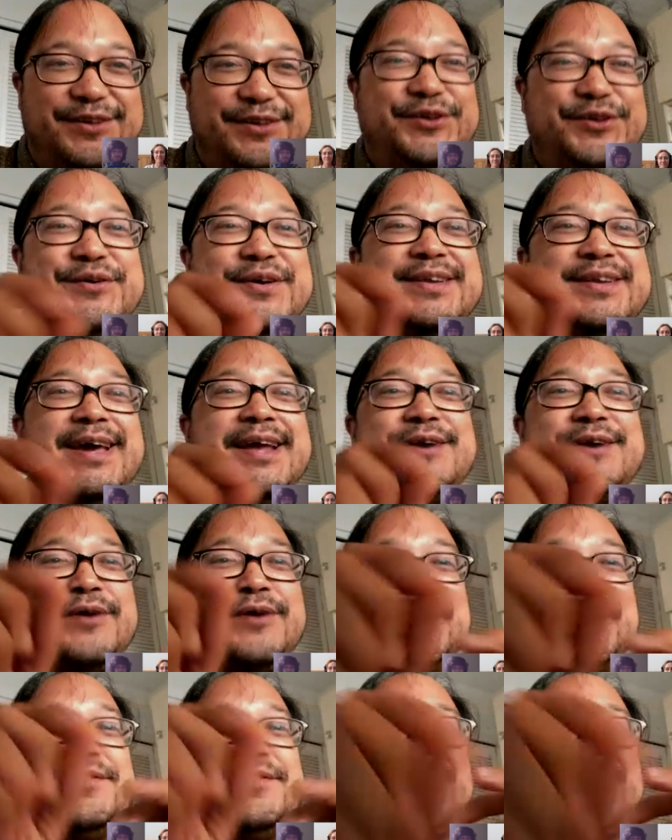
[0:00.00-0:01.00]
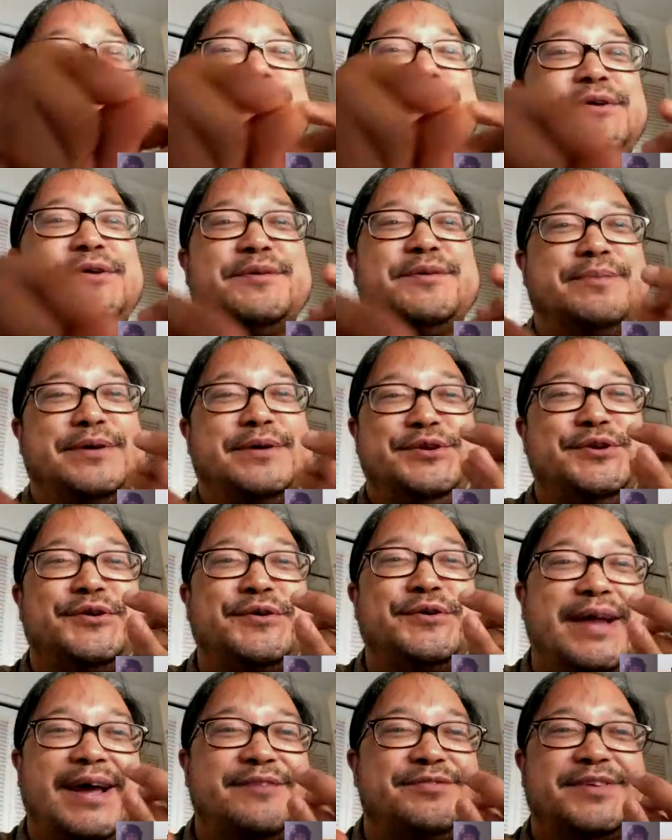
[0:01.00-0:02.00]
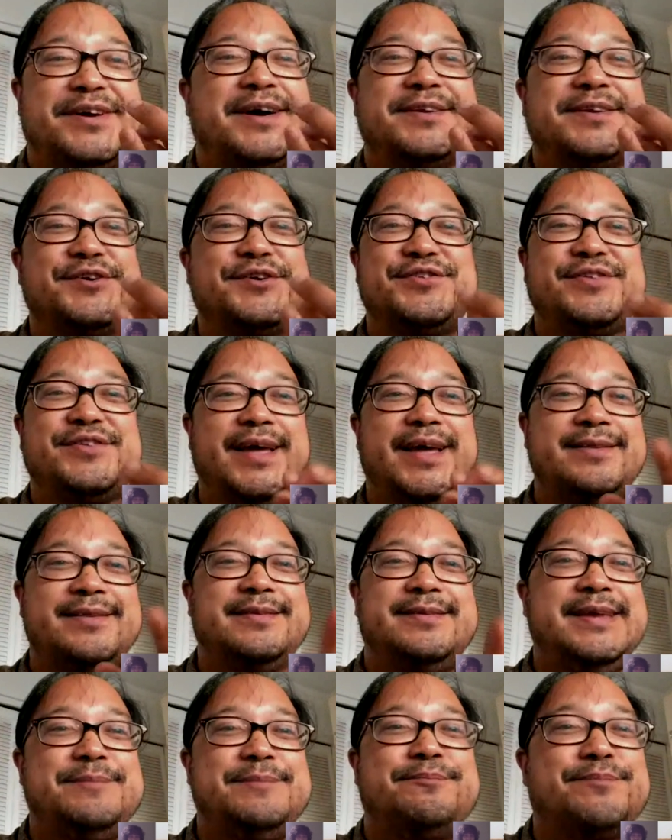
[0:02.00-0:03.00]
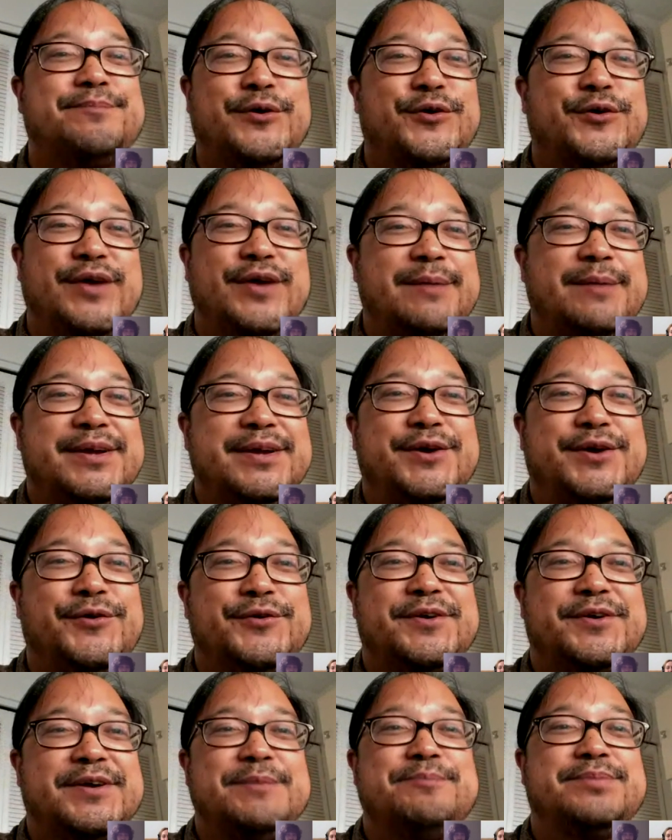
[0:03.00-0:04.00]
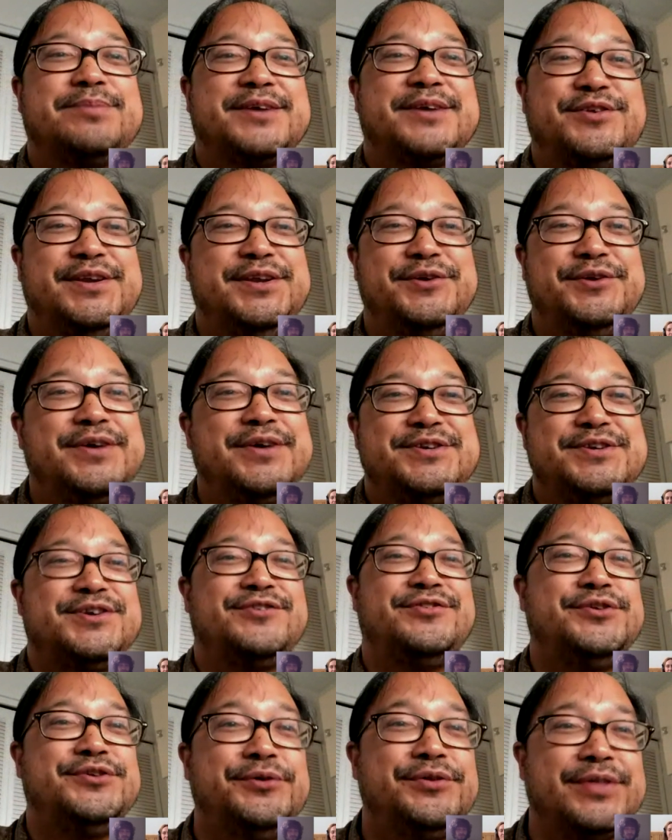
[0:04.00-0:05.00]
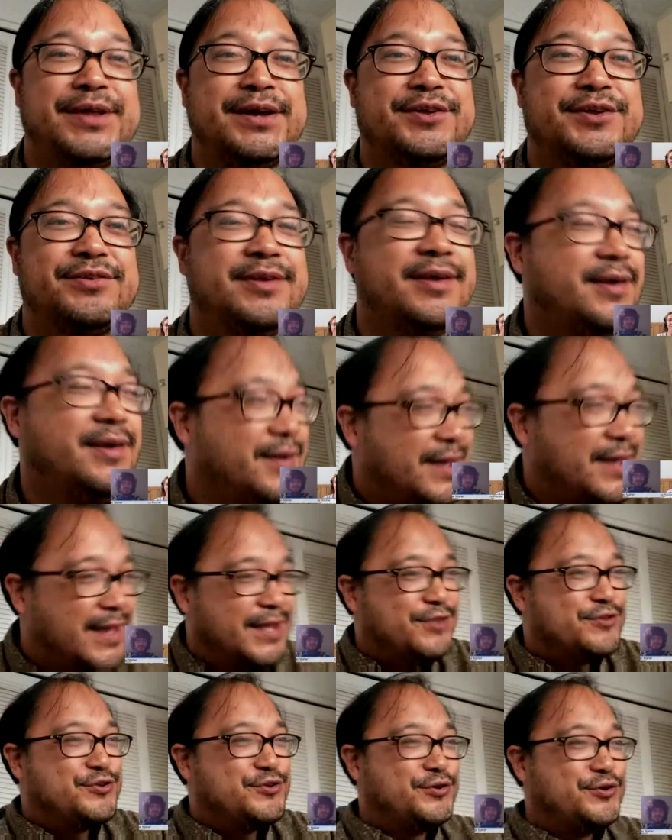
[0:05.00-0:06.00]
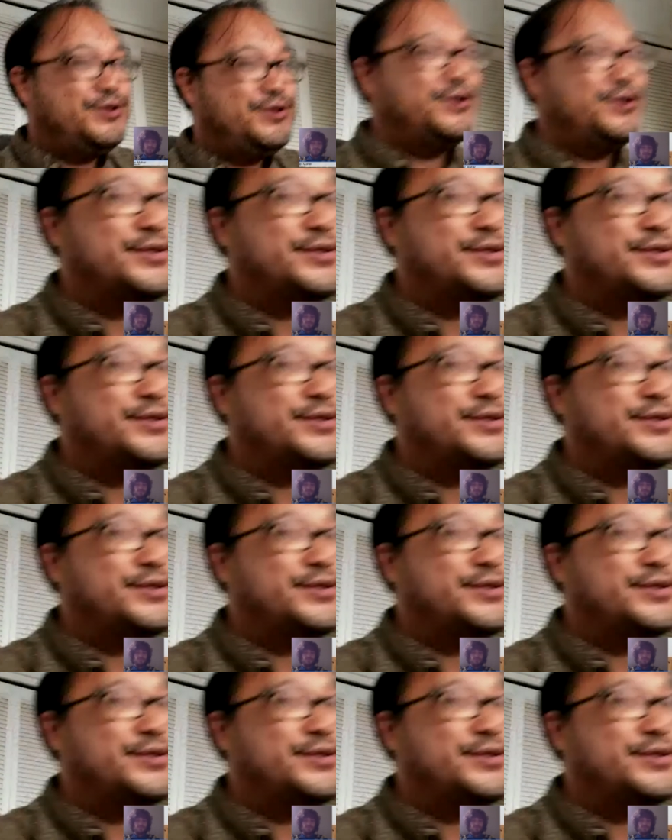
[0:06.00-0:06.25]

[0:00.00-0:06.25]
You can get around on the computer, but you don't have to understand the deep programming code or complexity. You can just do things. And so